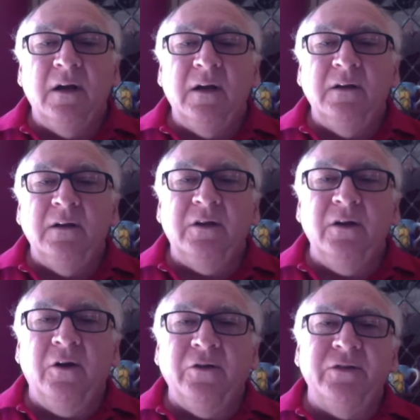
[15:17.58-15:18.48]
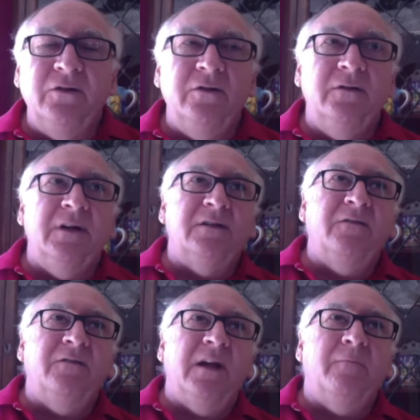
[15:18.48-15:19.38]
You can also do this if
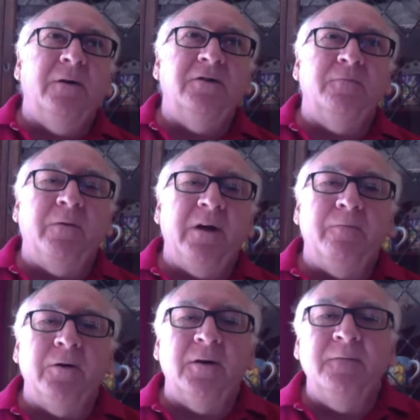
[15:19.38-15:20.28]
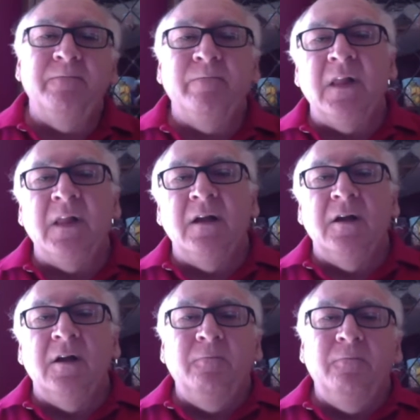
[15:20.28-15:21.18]
you take a bunch of pepper,
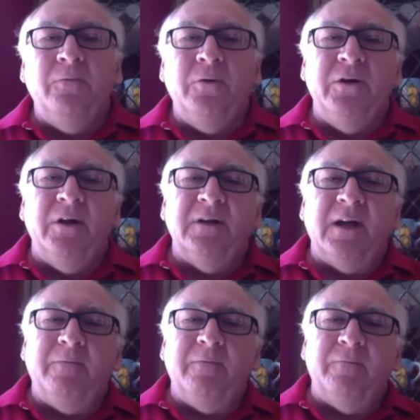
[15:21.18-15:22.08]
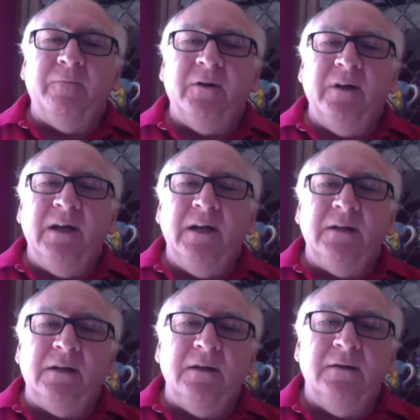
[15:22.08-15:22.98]
put it on top of a
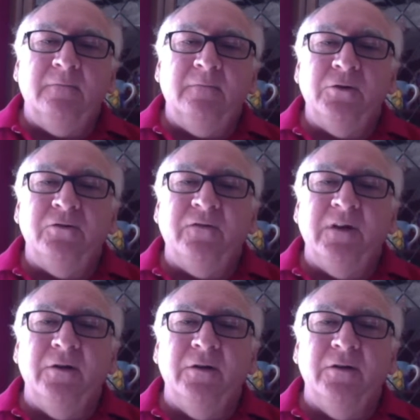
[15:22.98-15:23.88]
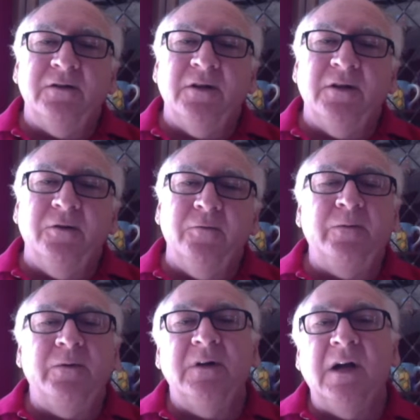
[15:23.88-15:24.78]
plate, put your finger in the soap,
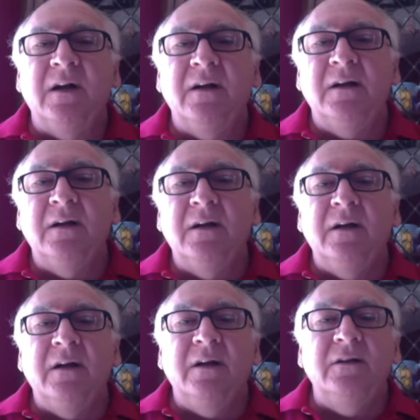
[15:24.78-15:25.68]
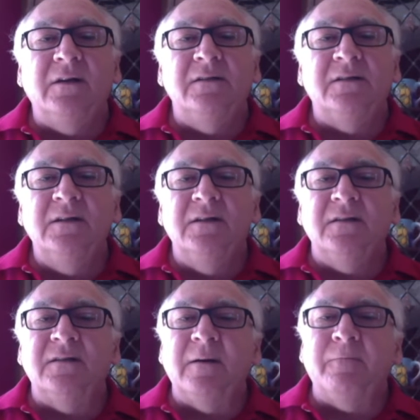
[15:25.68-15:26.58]
and you can see the
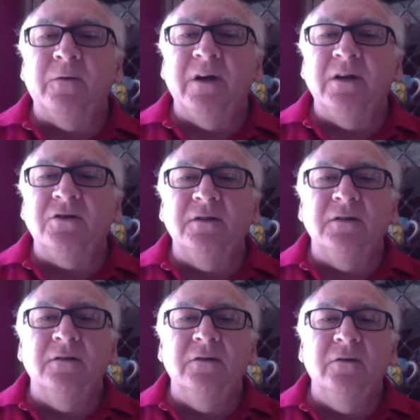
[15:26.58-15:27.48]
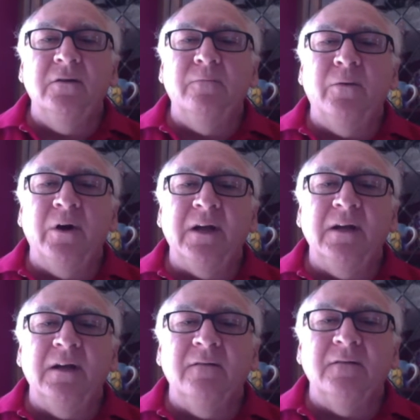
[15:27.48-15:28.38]
separation due to the
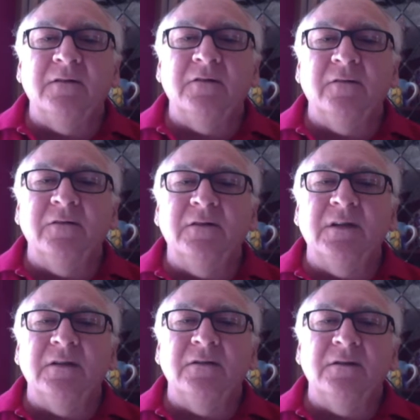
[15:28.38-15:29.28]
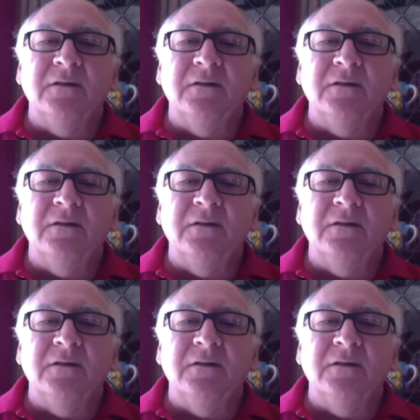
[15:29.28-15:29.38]
breaking of the surface tension.